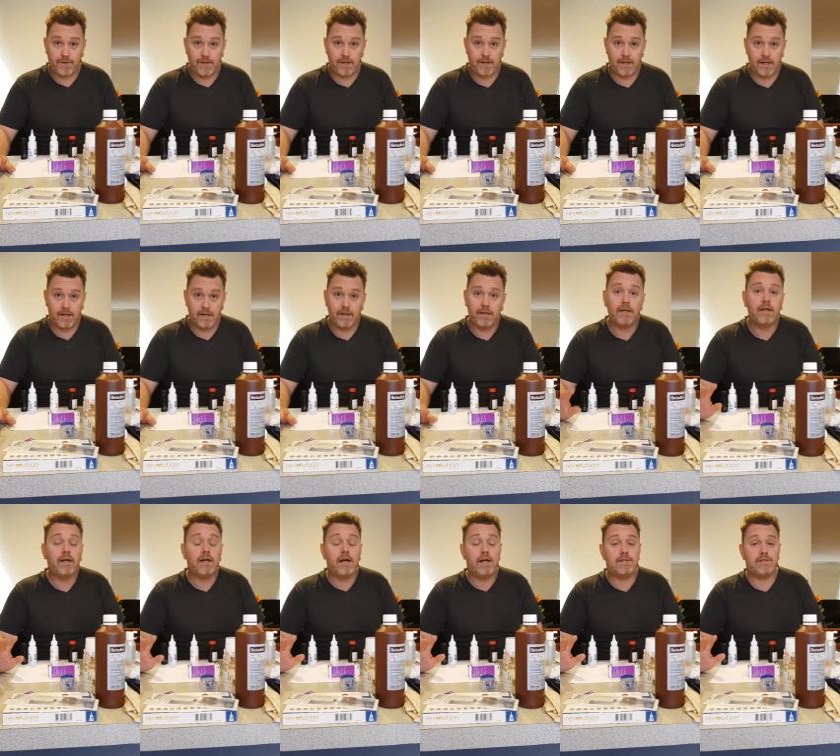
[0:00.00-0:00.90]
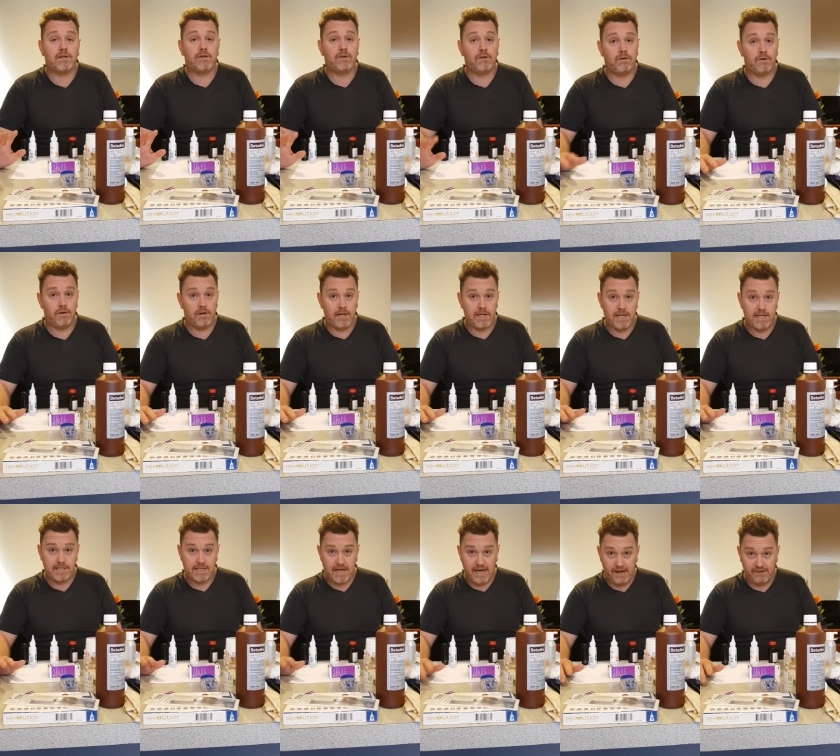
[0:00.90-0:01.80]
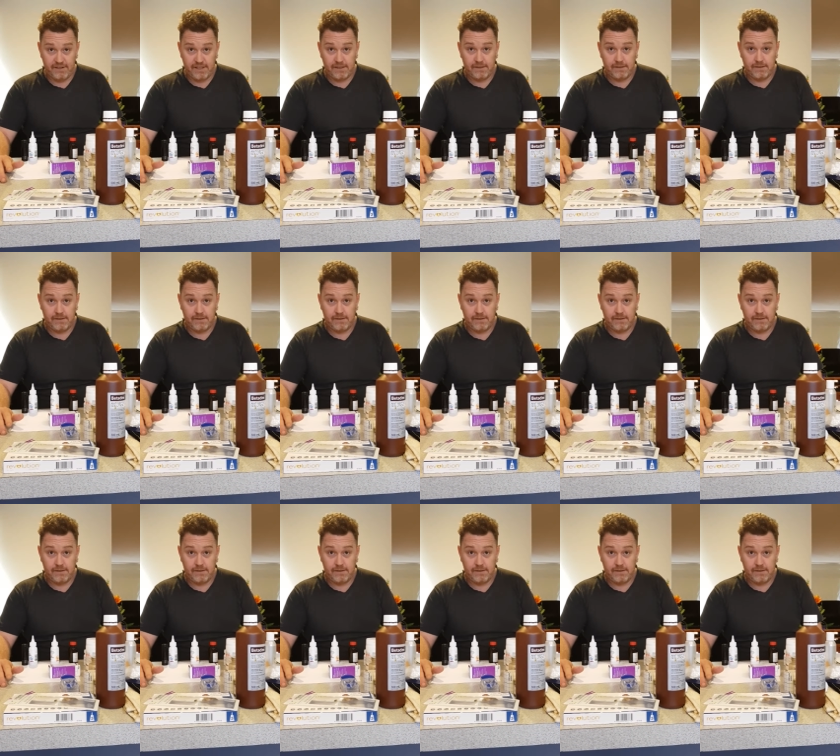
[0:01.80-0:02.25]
Okay, it's a good idea to have it,